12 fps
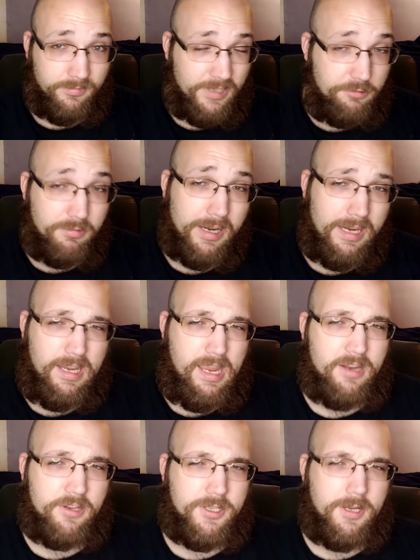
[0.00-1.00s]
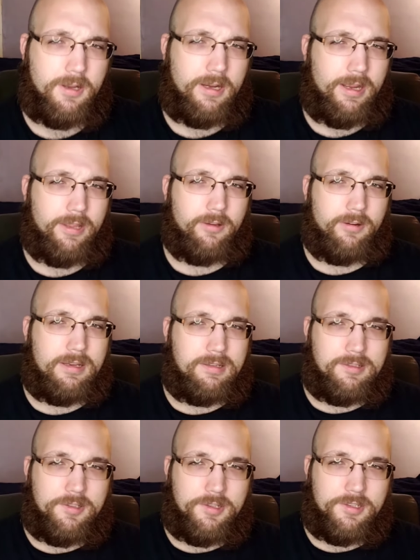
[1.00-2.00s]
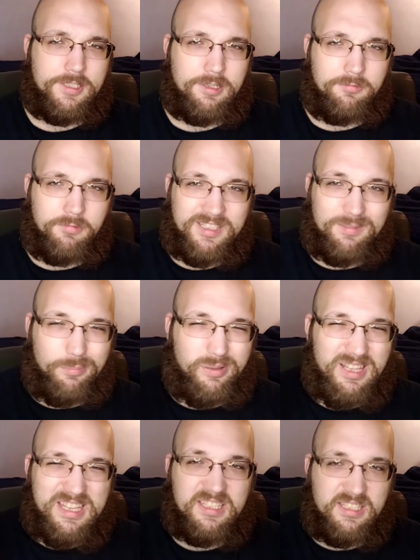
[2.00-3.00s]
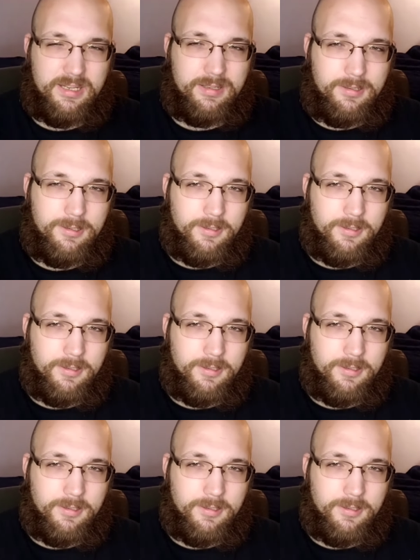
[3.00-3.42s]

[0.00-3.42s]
That's why he can't talk either. He is just so simplistic